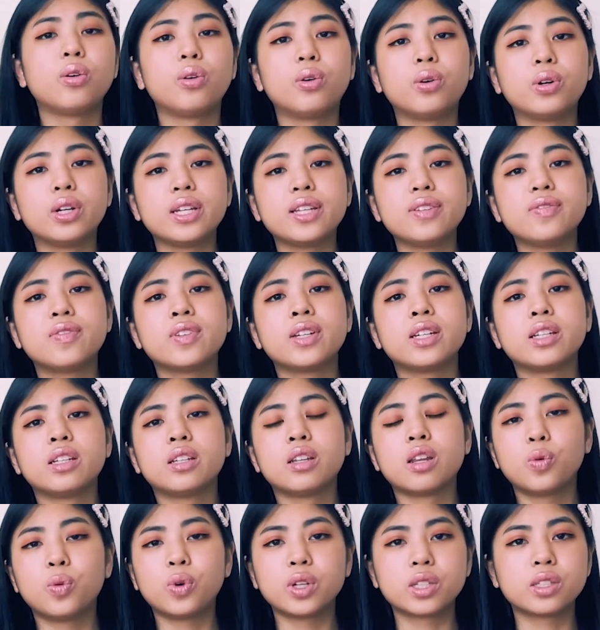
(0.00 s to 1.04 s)
or even
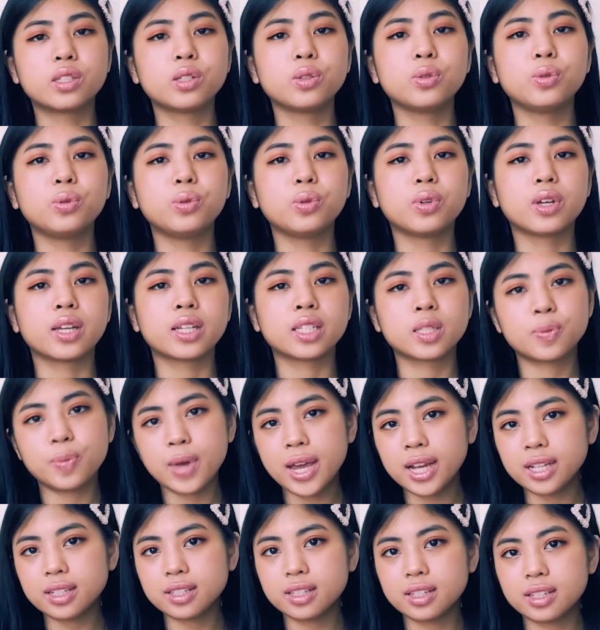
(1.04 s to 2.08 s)
what to
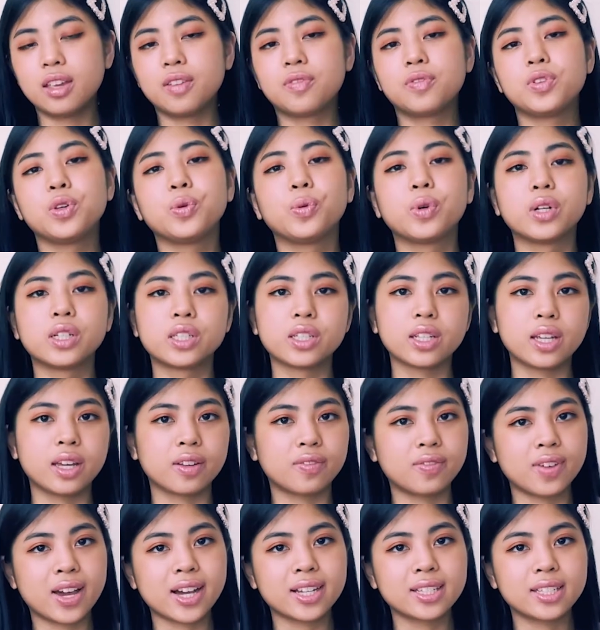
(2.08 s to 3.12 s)
expect if you were to
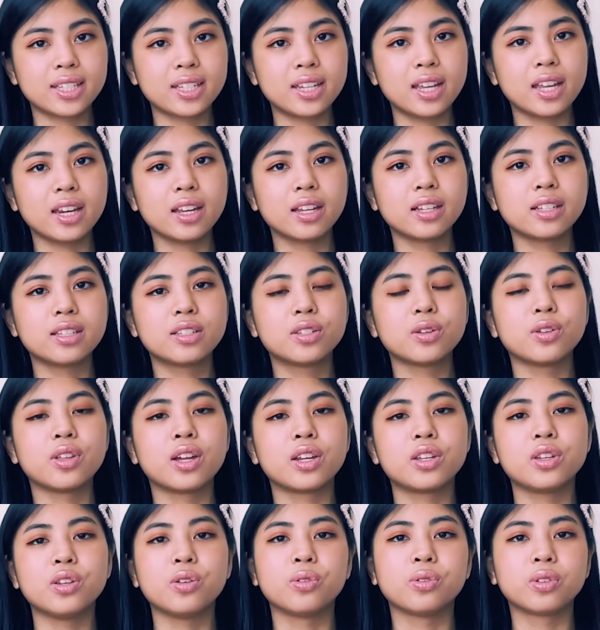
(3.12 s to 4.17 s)
get vaccinated, so
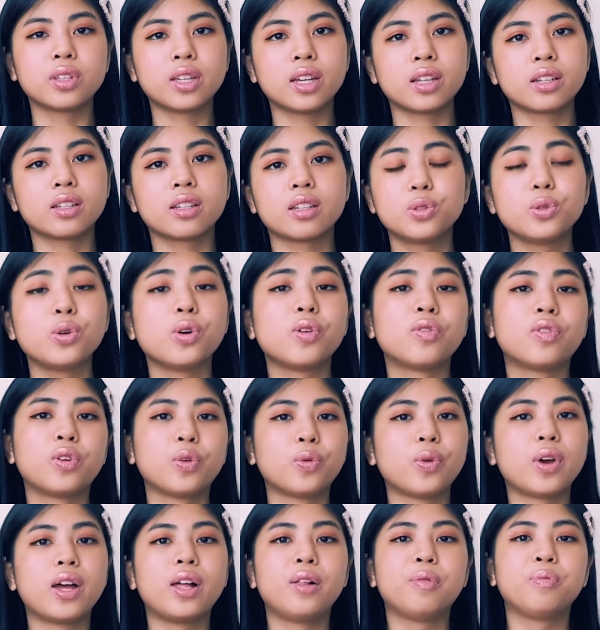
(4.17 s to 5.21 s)
that you don't get too
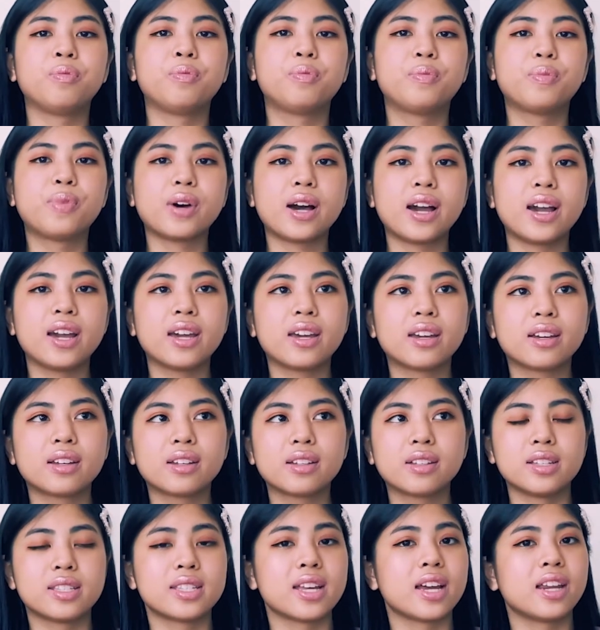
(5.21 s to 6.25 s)
overwhelmed by
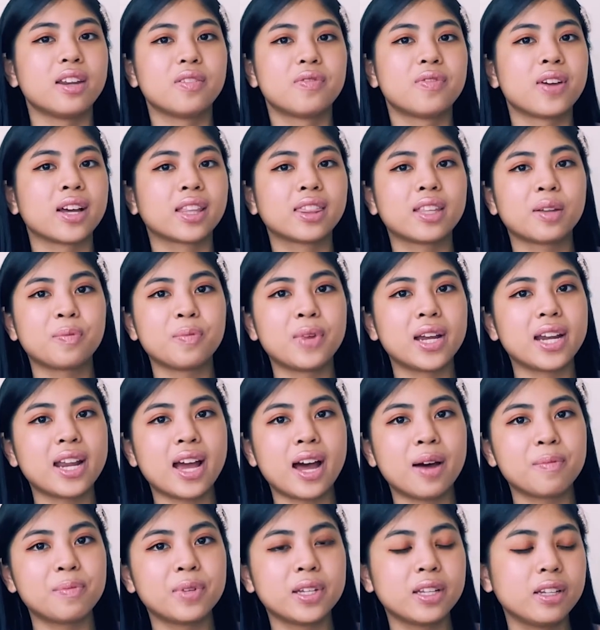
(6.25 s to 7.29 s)
a side effect that might
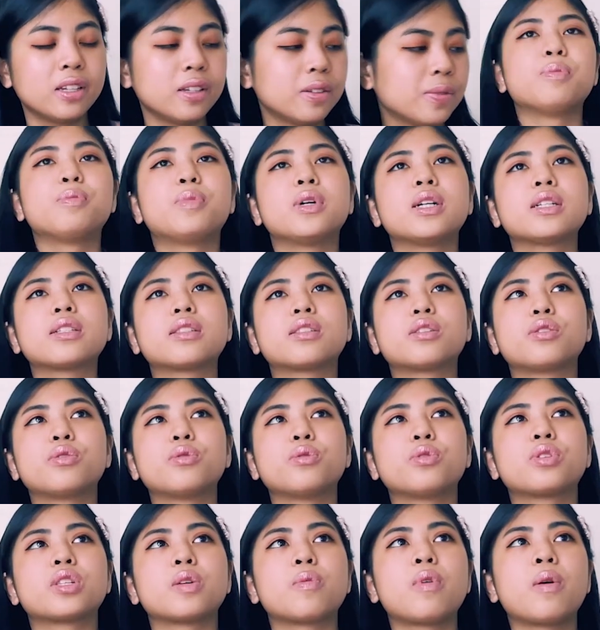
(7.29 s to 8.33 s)
happen. But to
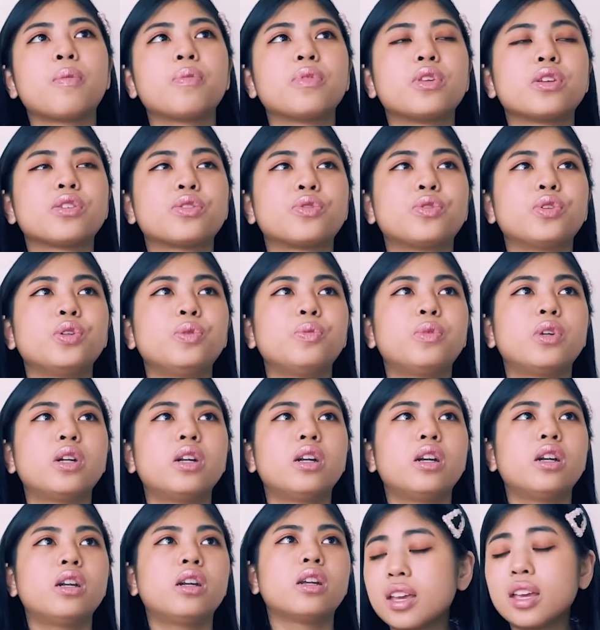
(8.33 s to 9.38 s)
sum up this
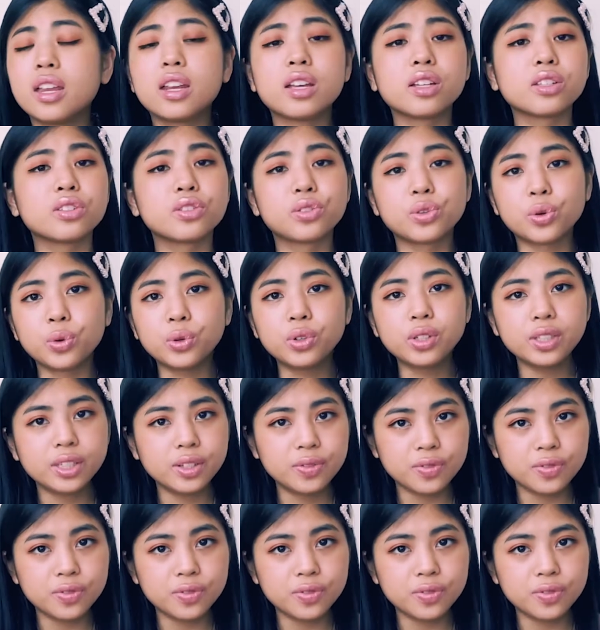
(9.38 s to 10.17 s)
rumor, it is totally